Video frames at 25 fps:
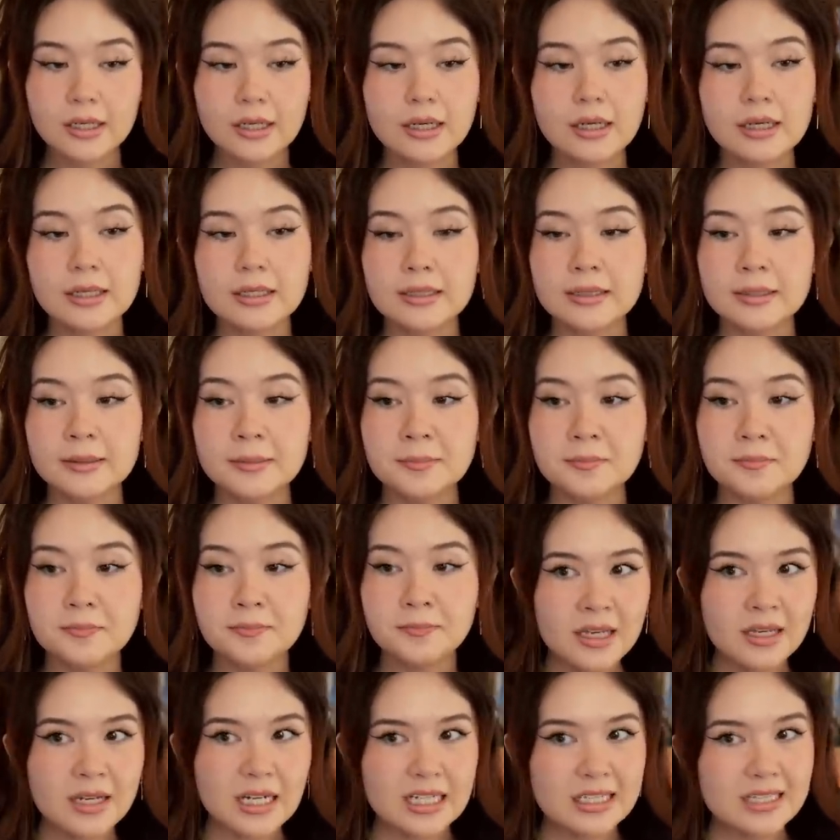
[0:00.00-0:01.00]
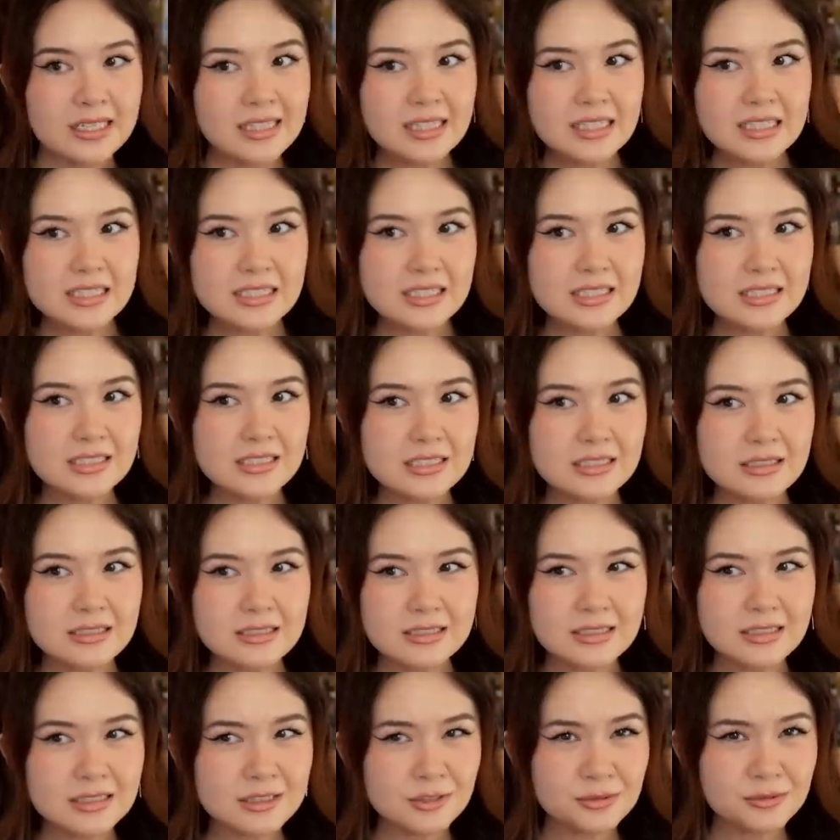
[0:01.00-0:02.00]
Um, I think this is, is
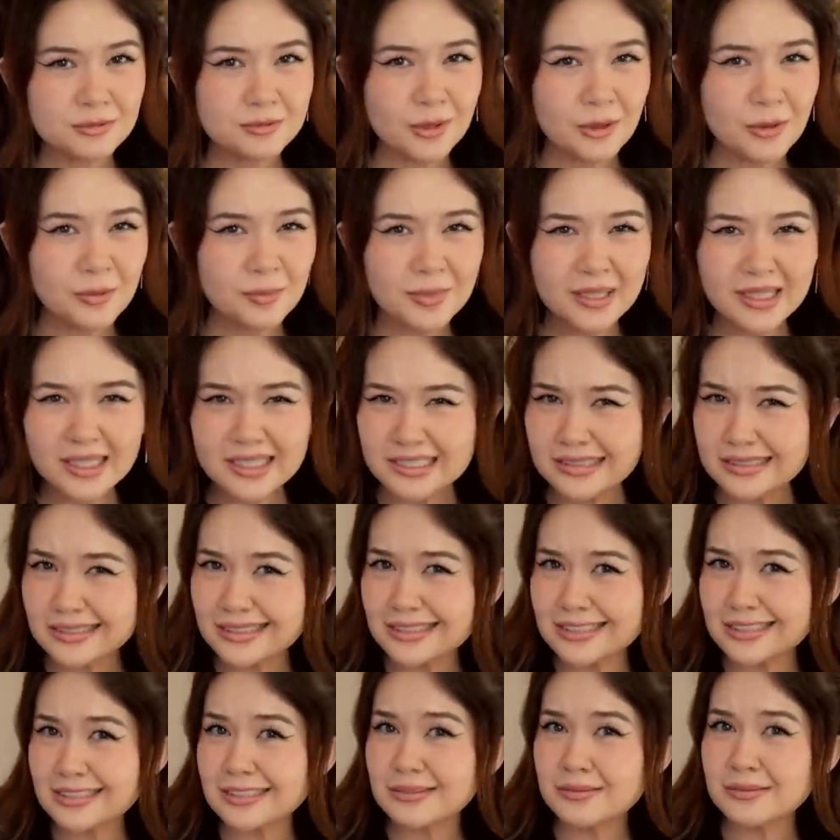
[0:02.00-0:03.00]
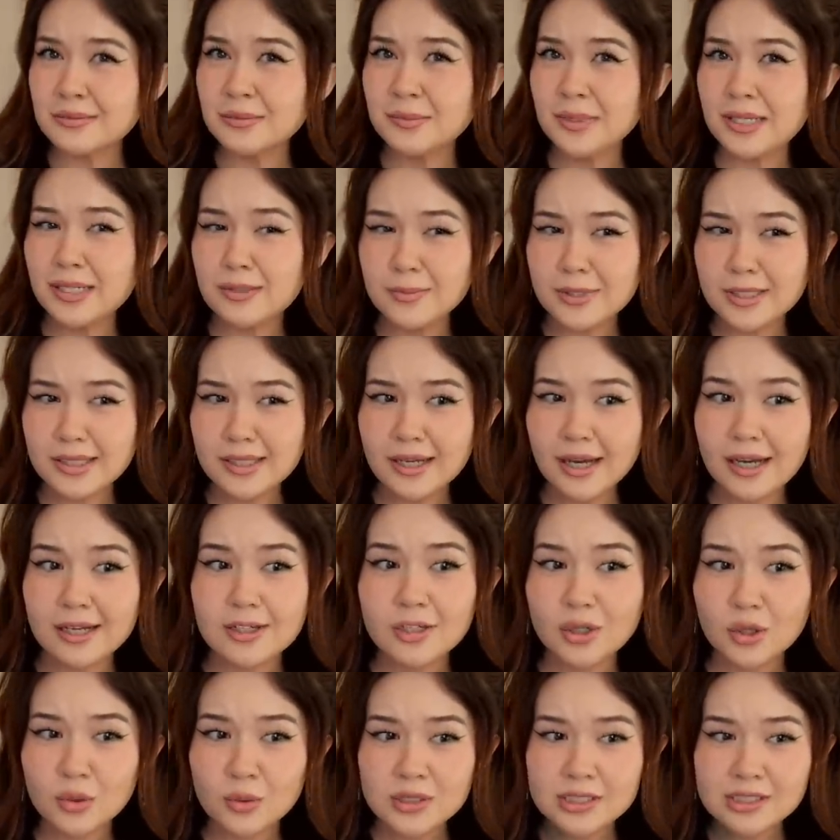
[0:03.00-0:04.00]
this a romance? Maybe? I
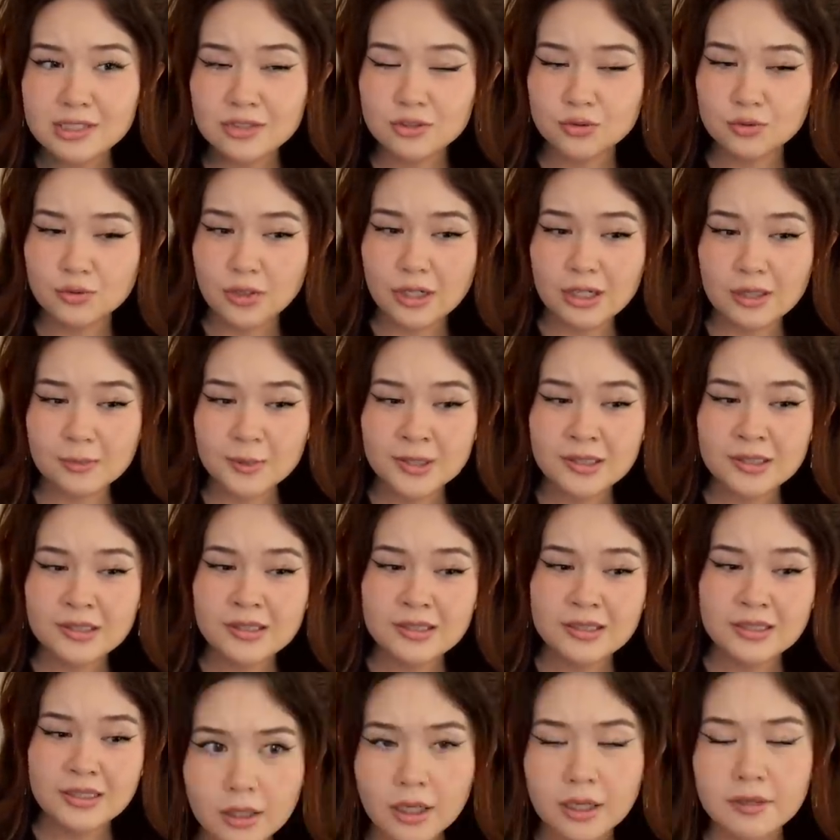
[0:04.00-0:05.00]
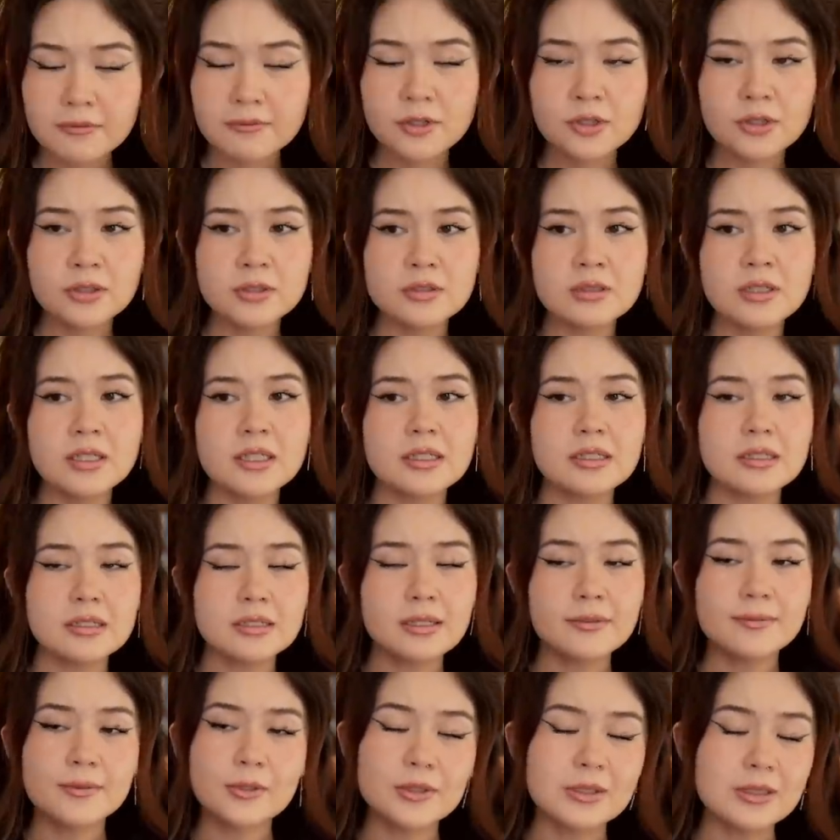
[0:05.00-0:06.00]
know it's a drama. I've heard like,
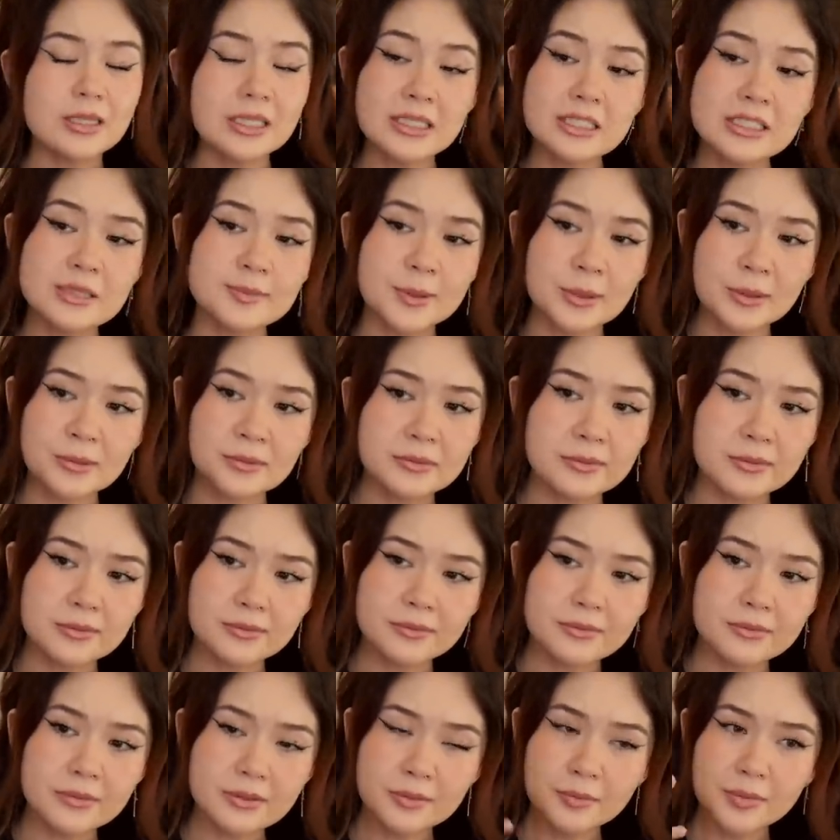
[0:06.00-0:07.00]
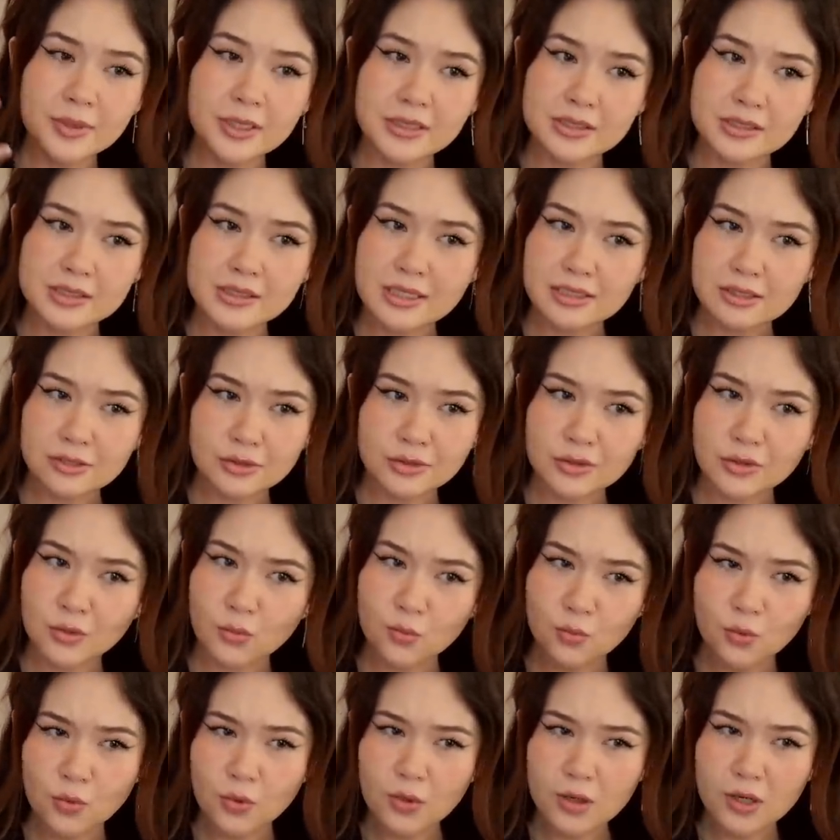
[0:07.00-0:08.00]
I've heard things about it being set during a
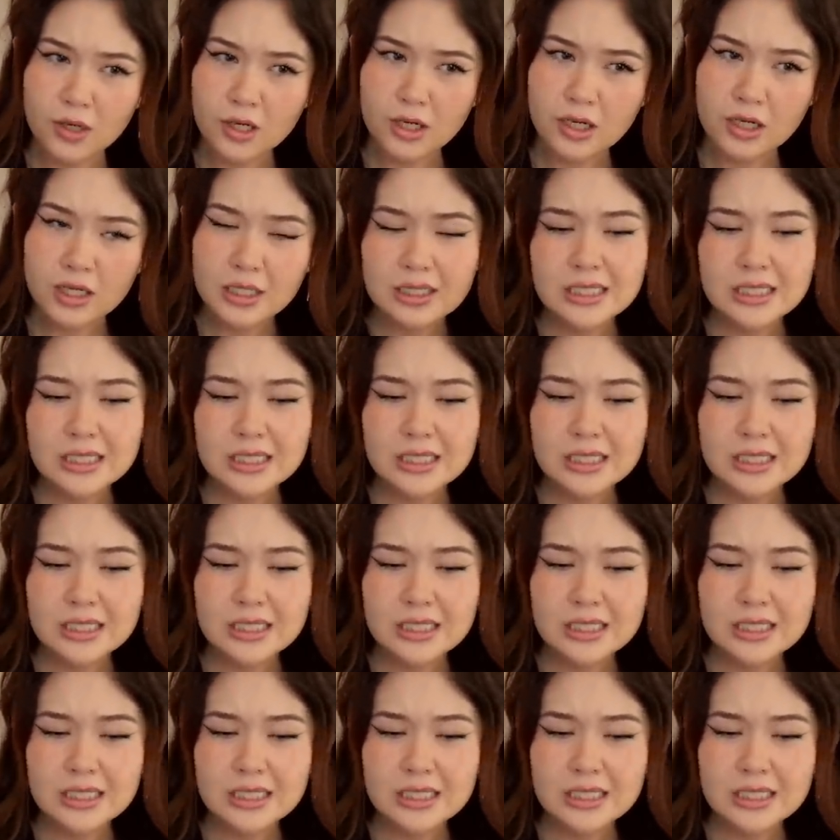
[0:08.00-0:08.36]
war.